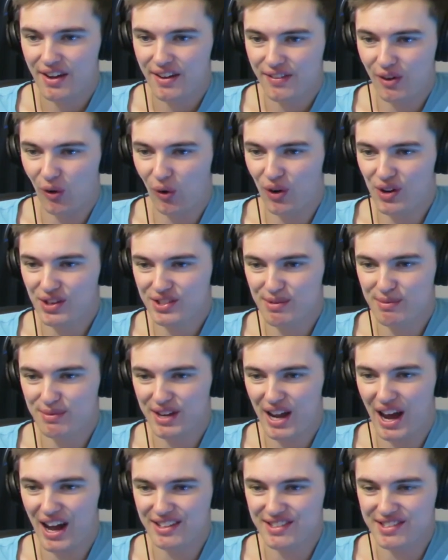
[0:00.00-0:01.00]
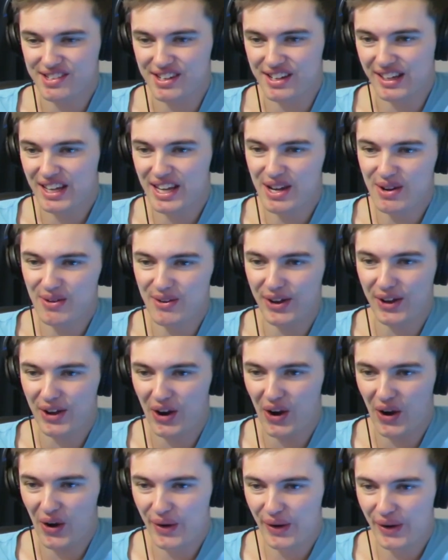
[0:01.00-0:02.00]
The awesome dancing. Here we
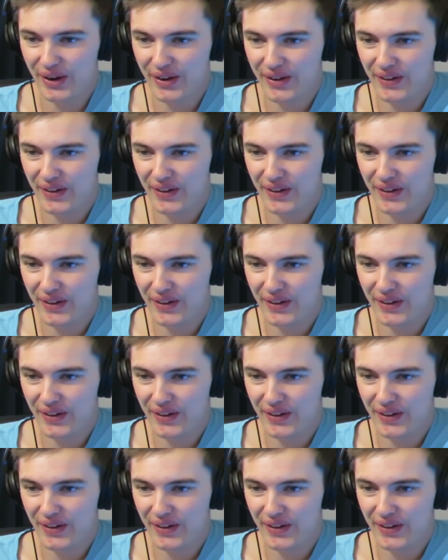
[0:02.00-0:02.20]
go.